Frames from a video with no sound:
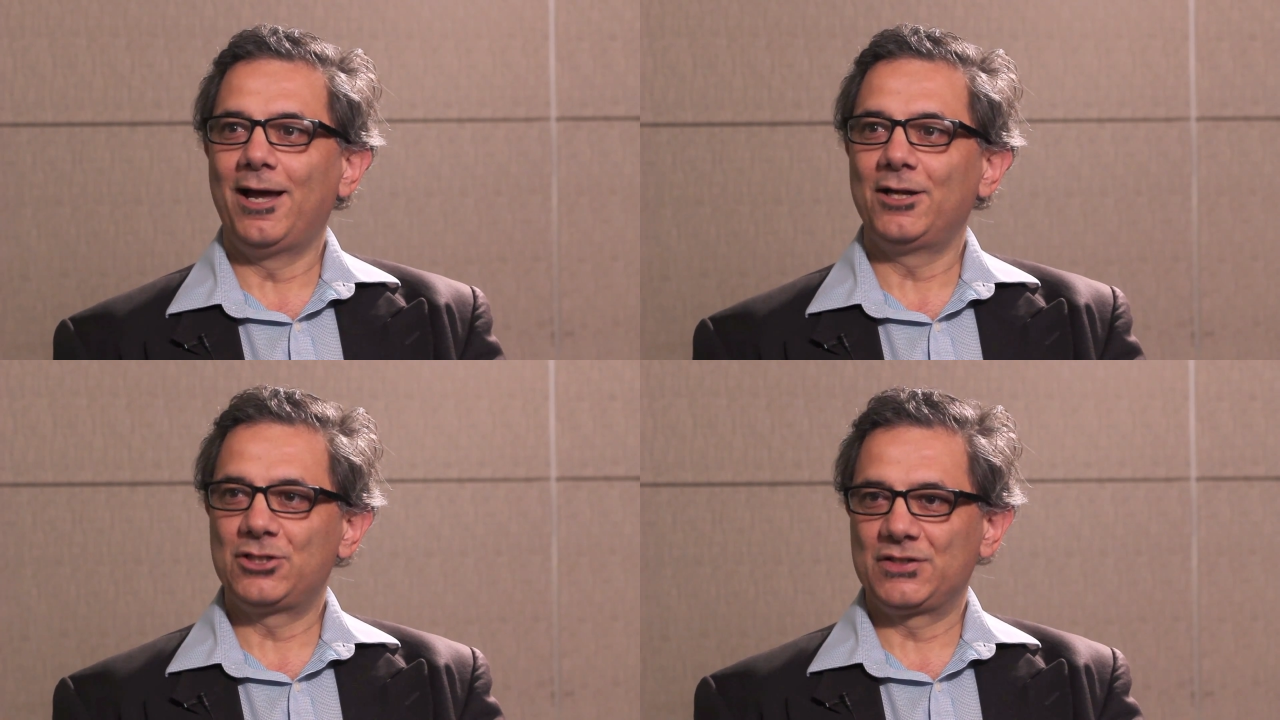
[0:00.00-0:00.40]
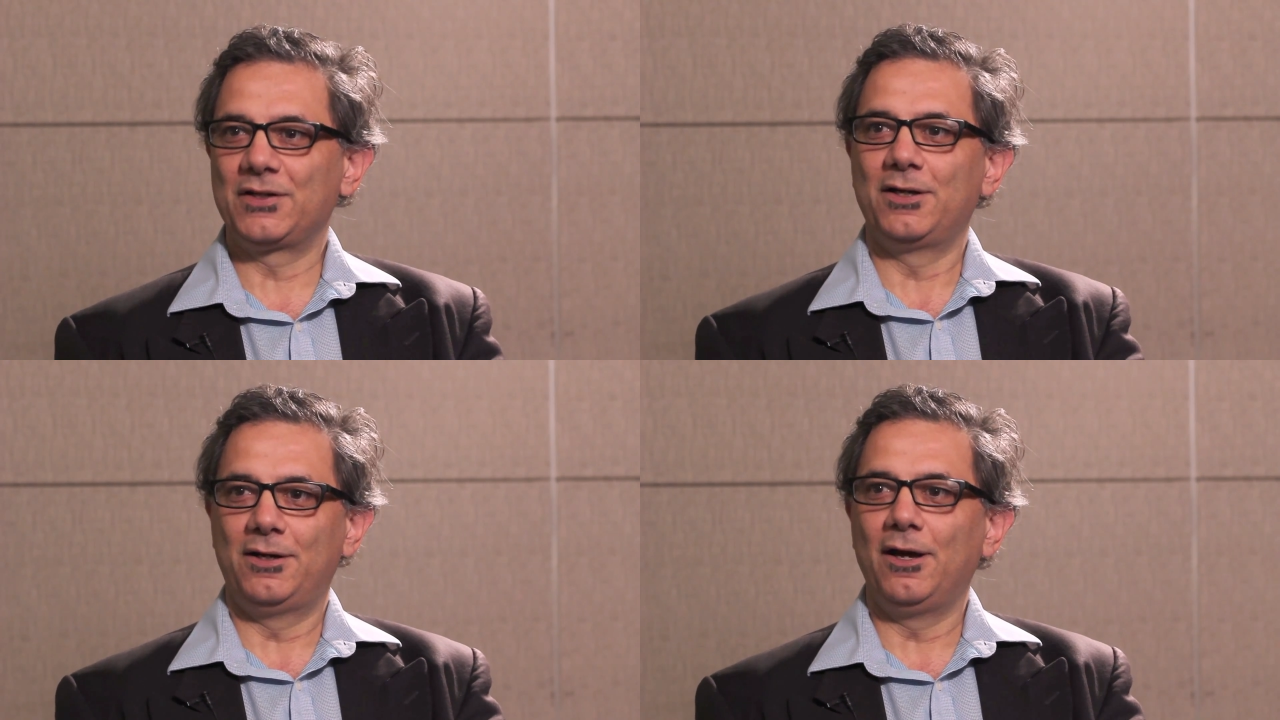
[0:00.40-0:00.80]
Not just
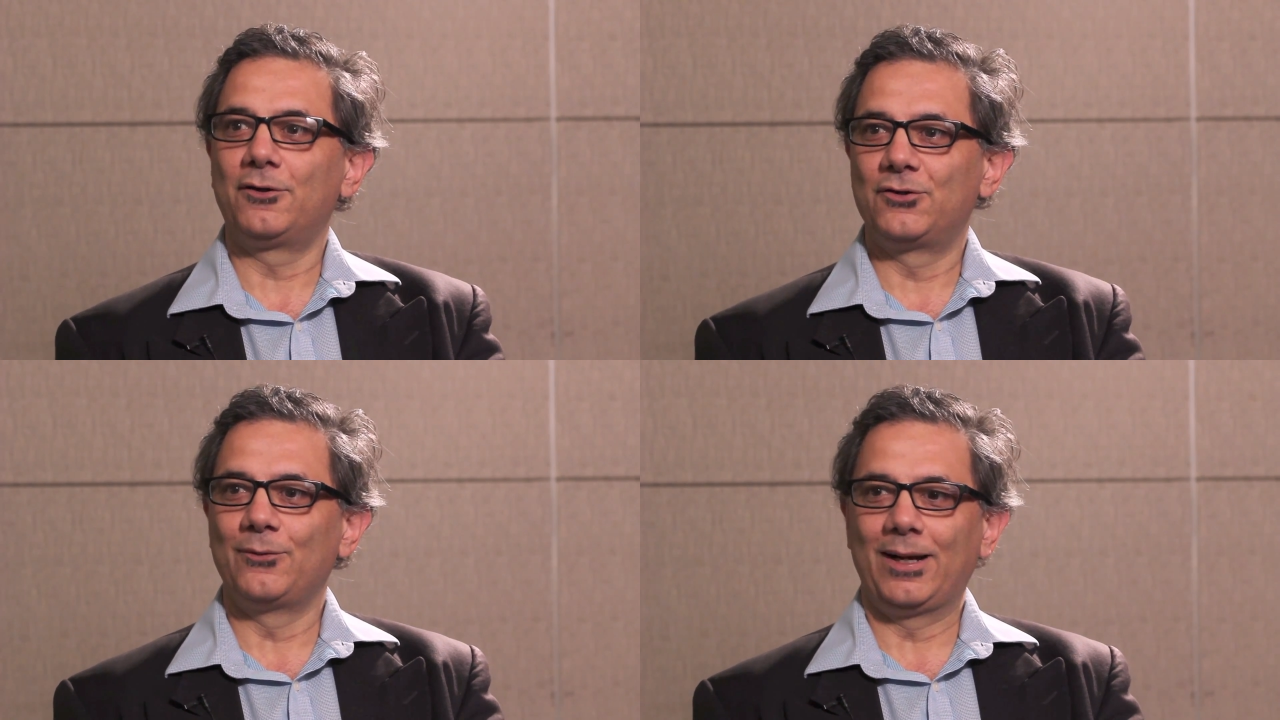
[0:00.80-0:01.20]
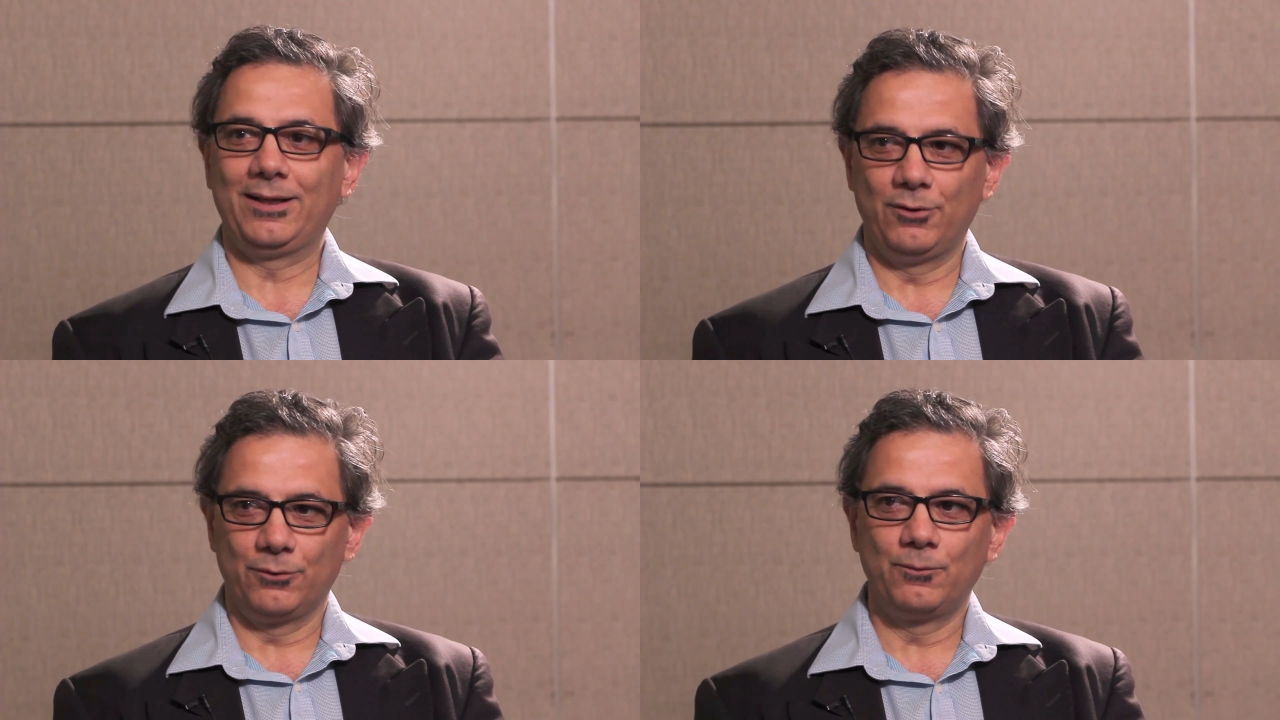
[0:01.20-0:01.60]
the conductor,
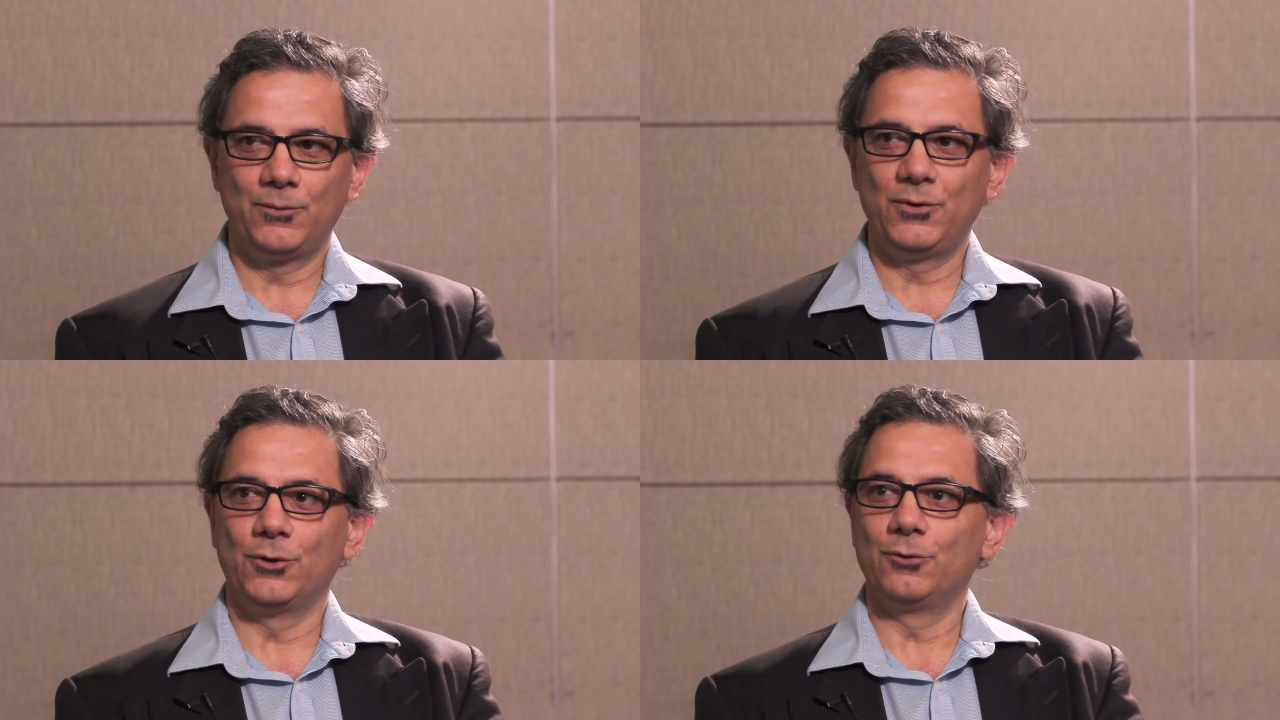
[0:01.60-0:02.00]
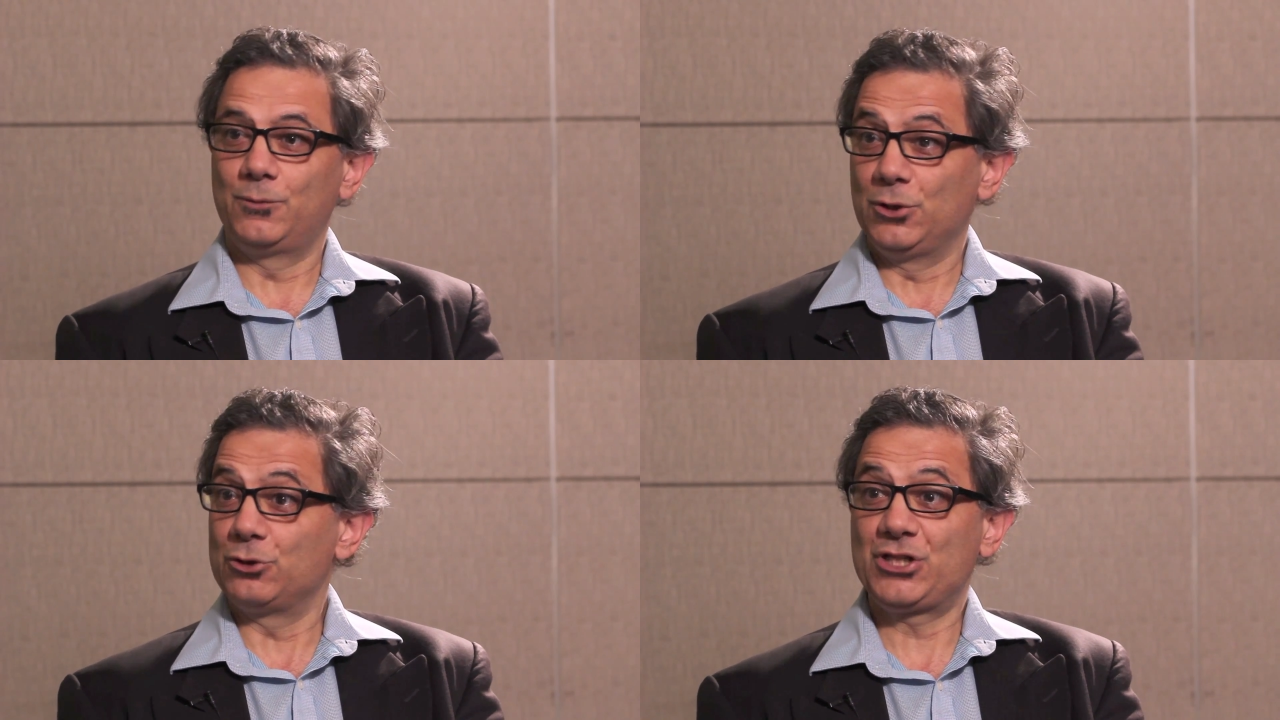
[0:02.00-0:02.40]
right?
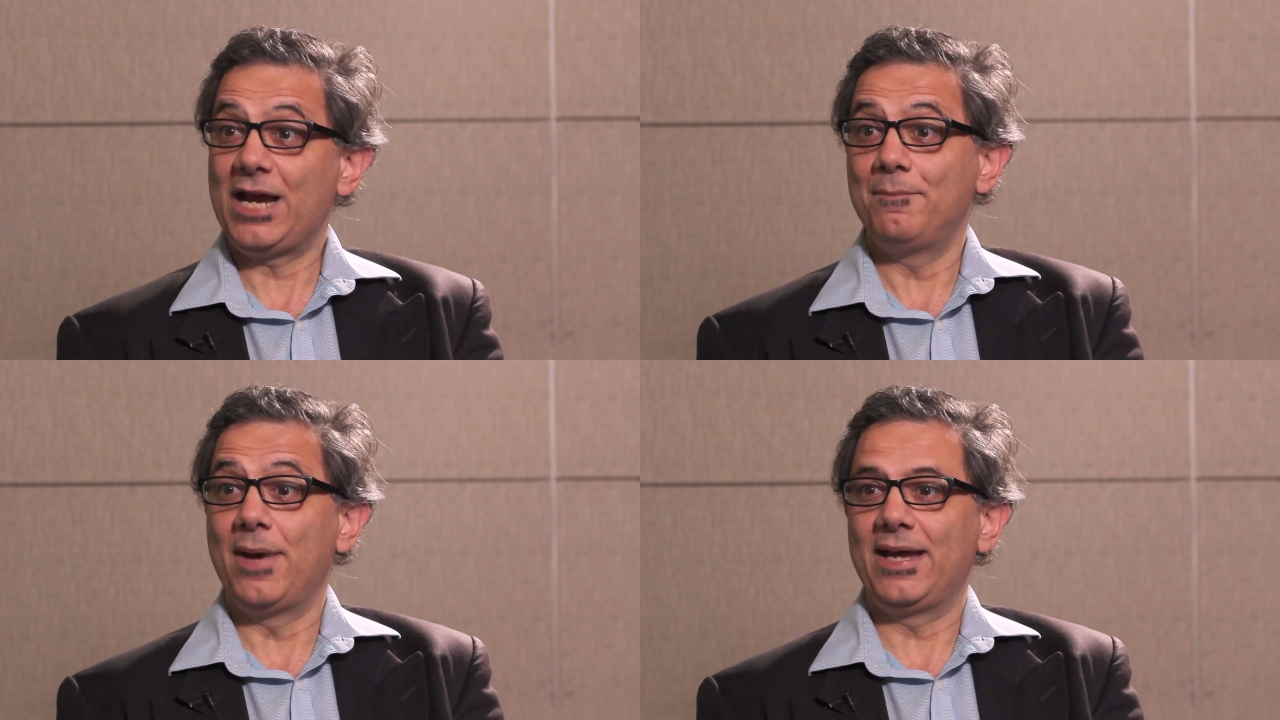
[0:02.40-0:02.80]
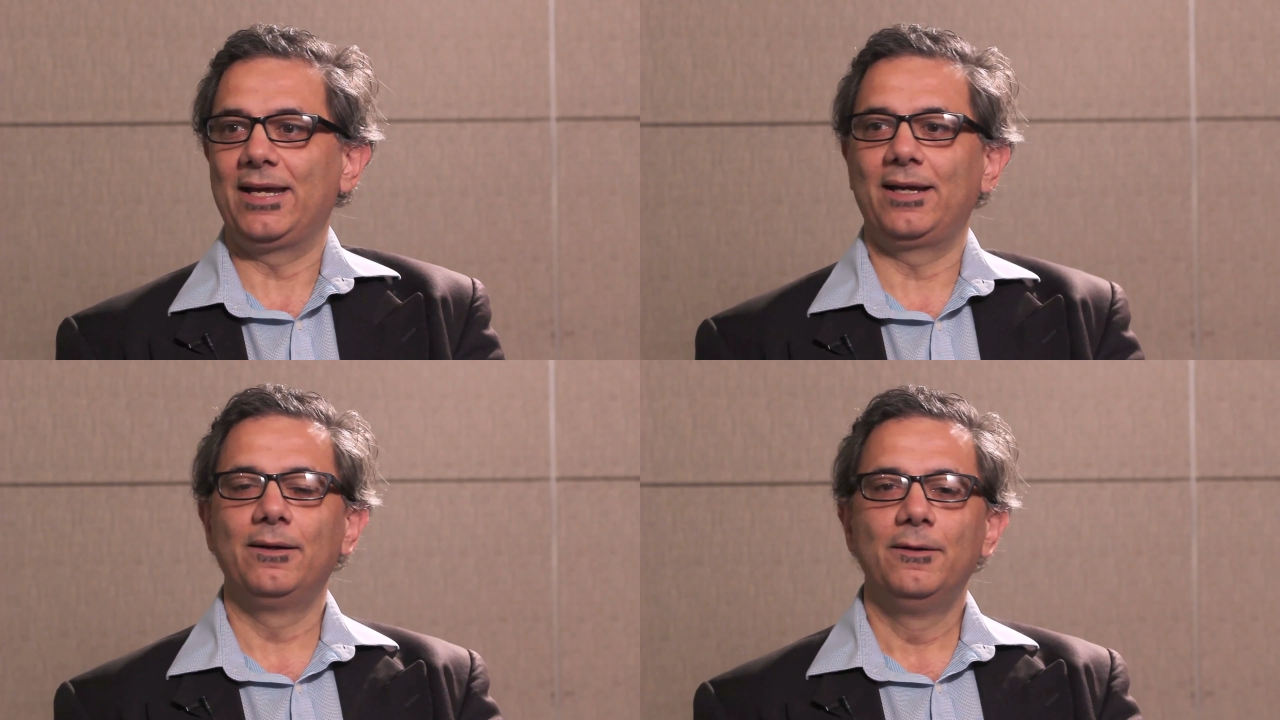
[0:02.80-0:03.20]
You're shape making.